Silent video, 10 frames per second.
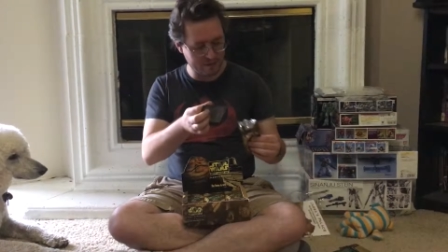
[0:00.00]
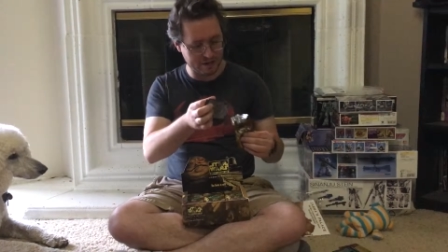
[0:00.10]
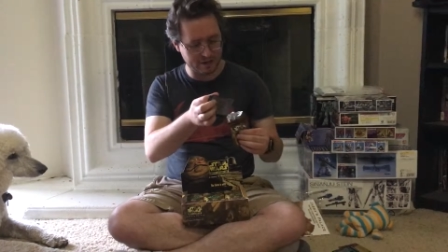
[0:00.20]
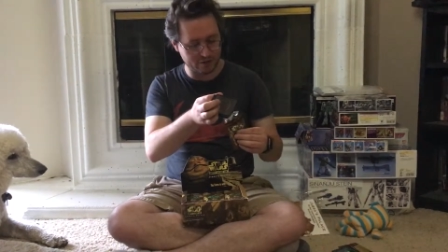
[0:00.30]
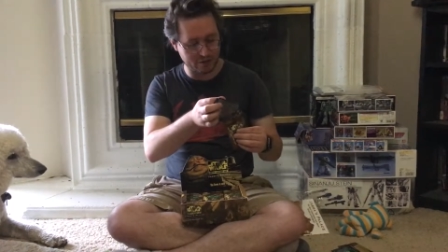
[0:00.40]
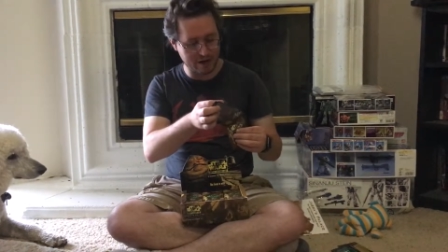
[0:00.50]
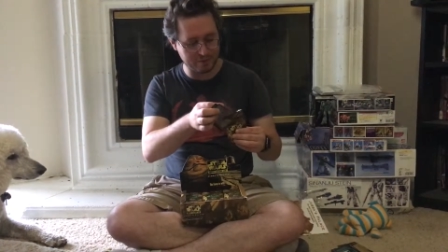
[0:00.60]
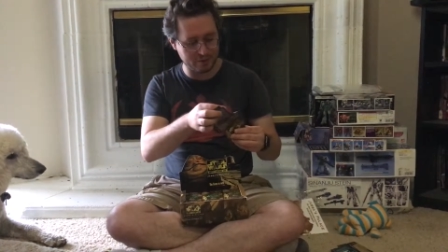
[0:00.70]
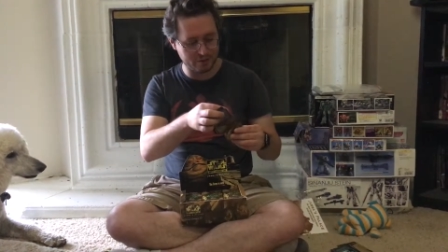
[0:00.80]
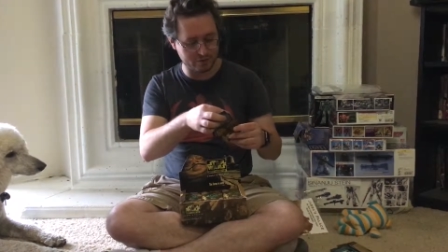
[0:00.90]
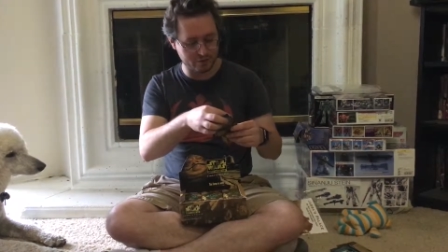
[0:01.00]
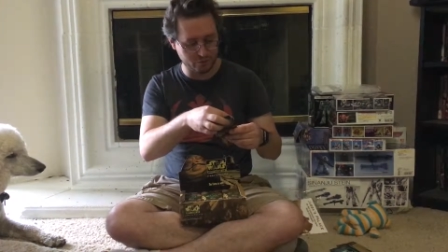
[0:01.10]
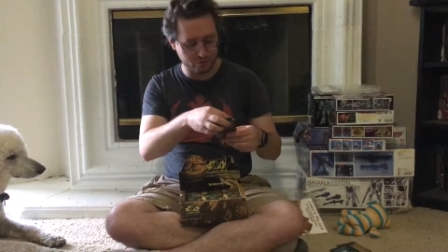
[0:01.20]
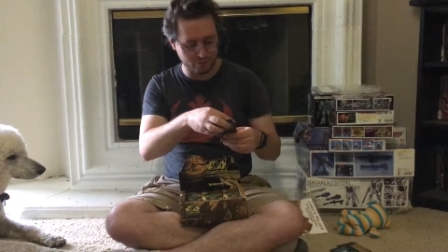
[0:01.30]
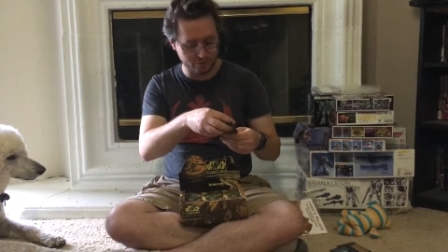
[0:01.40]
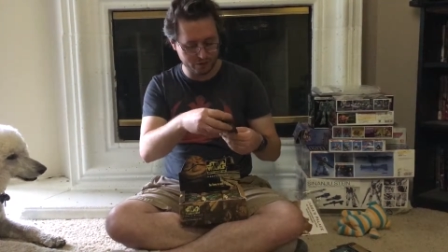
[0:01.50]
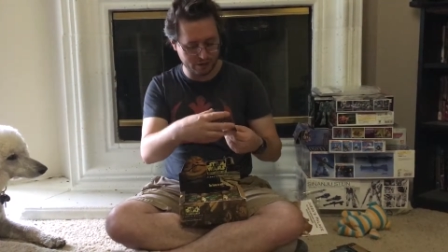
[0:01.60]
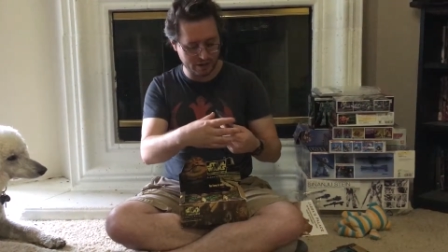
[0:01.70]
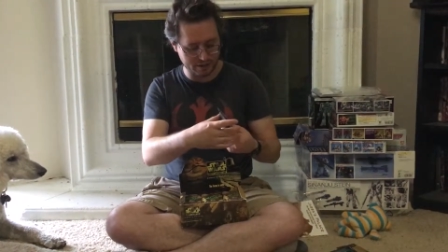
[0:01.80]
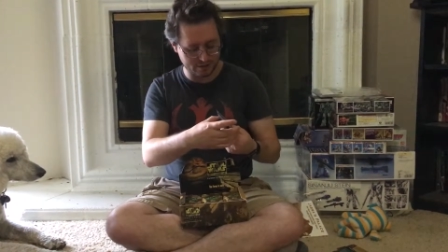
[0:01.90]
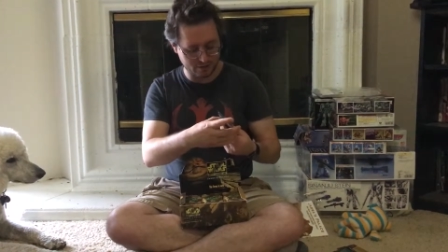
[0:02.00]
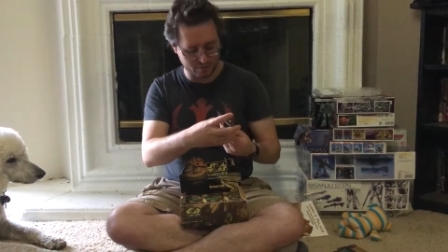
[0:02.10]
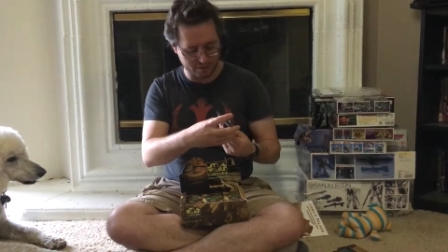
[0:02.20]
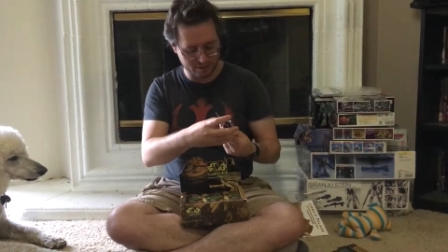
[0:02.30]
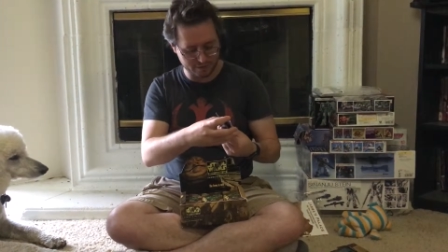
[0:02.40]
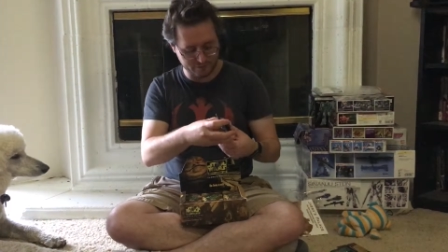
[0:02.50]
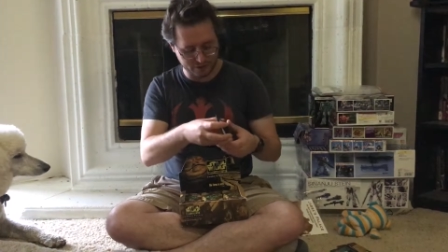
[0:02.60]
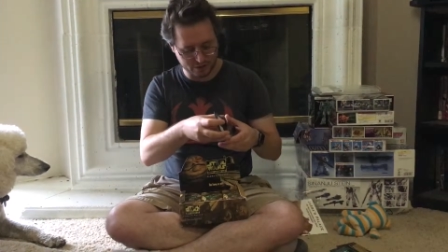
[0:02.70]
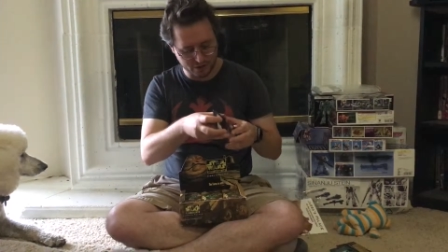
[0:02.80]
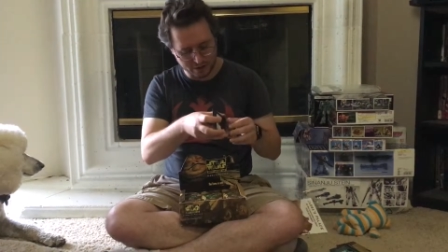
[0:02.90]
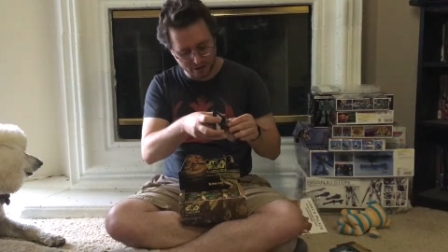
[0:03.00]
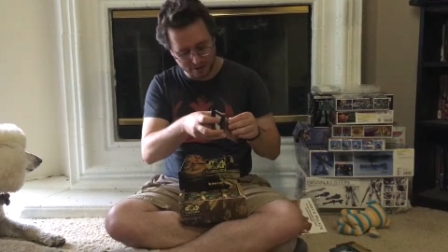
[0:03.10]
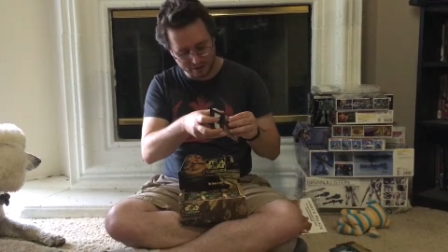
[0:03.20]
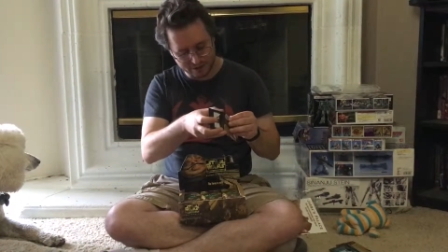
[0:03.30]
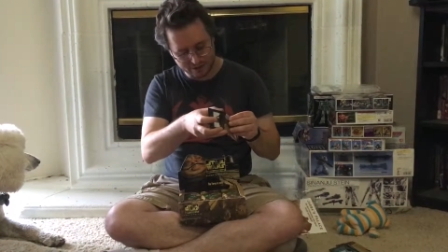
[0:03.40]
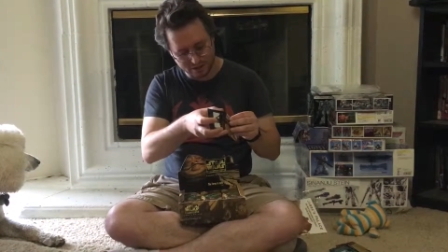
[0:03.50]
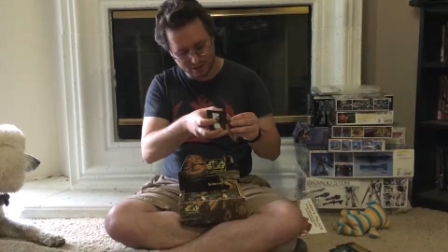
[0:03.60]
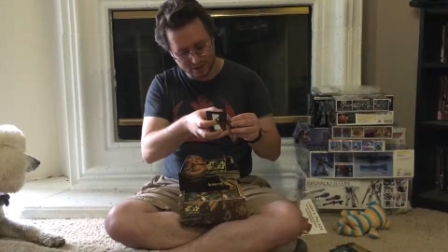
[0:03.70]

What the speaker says: It had crap loads of rules. It had so many different cards.